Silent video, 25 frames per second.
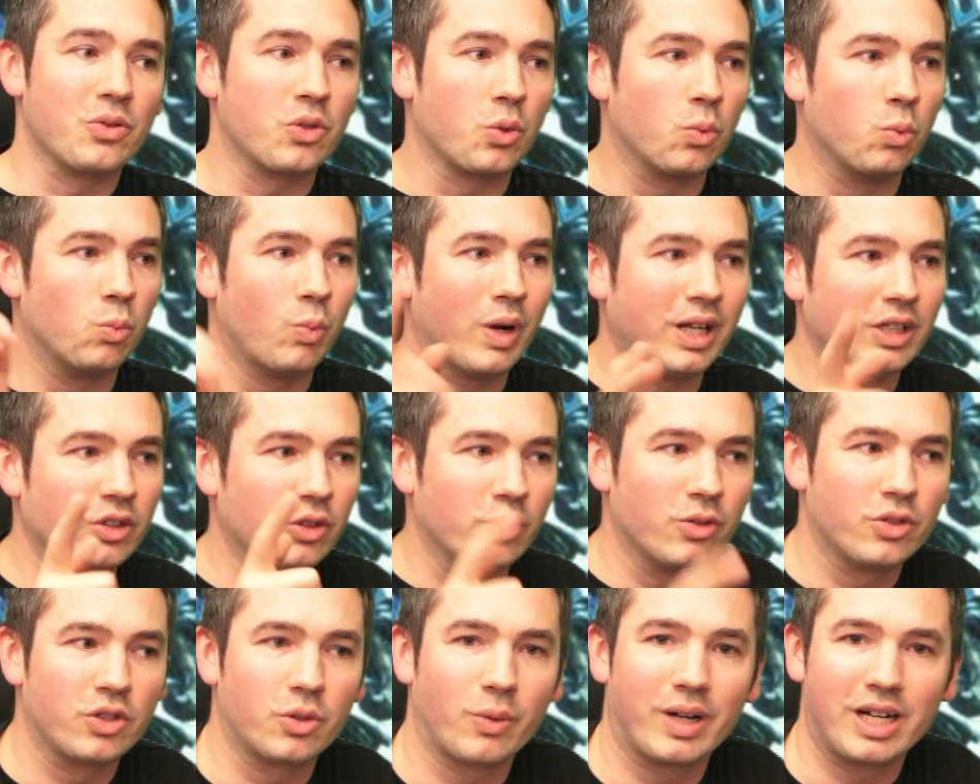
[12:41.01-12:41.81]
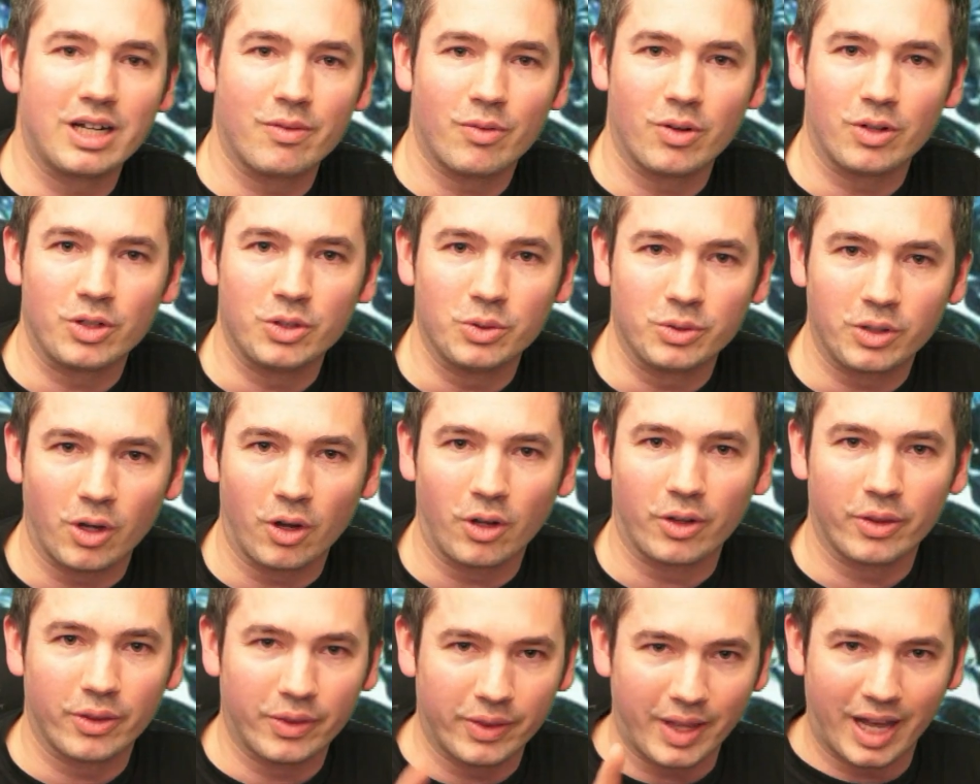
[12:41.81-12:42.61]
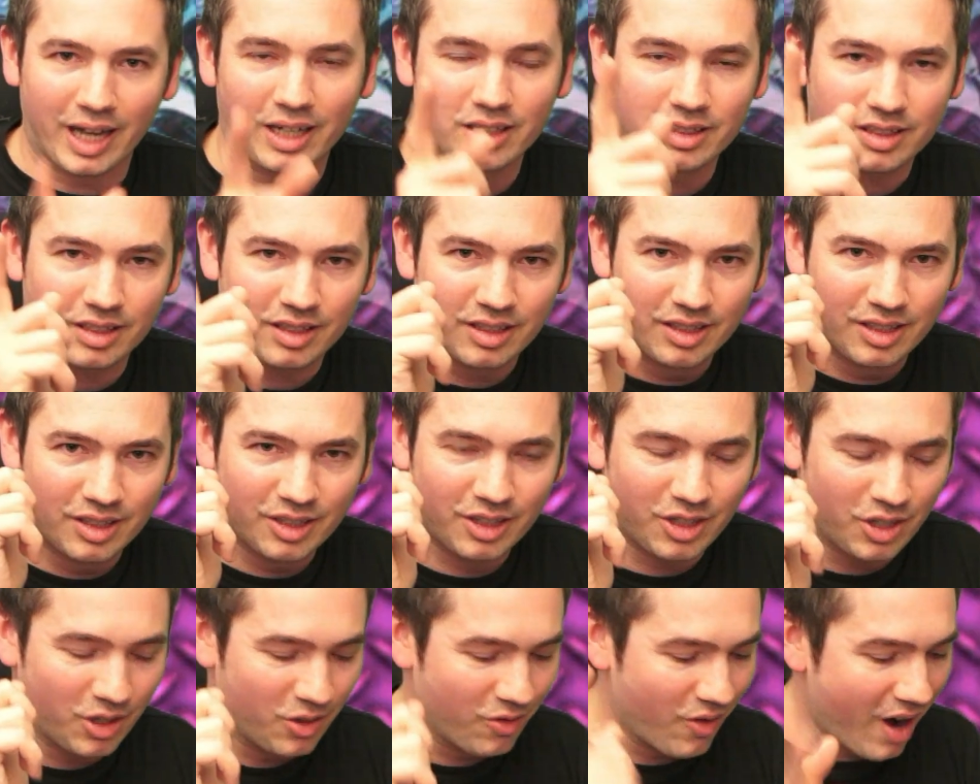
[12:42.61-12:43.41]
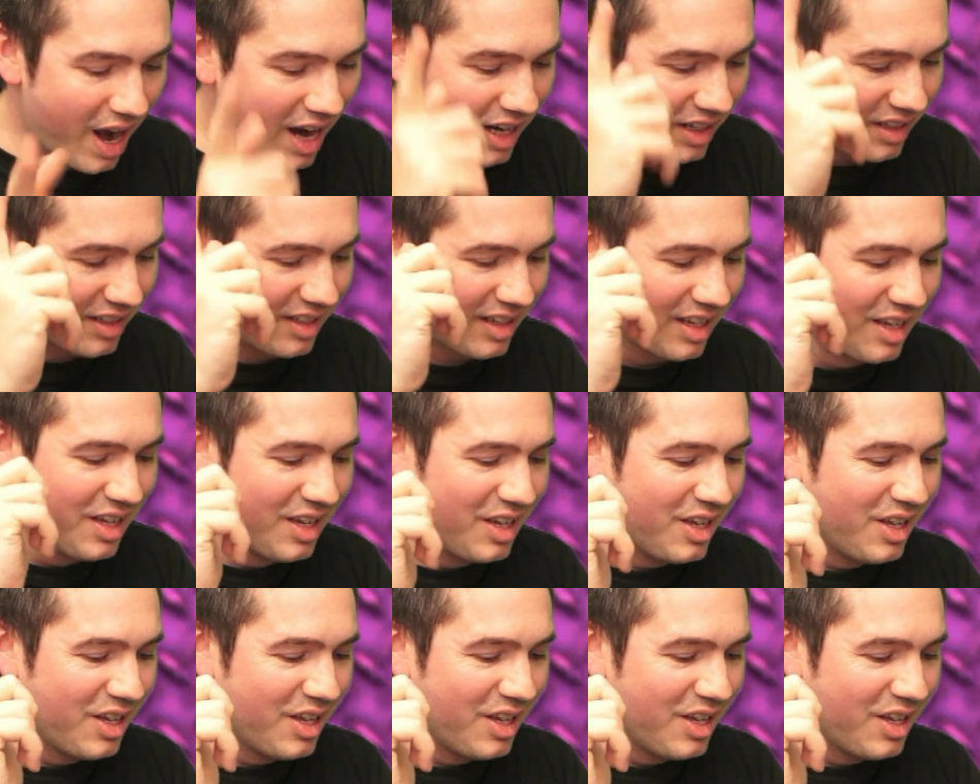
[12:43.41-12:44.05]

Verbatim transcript: So well done to anyone who got that correct.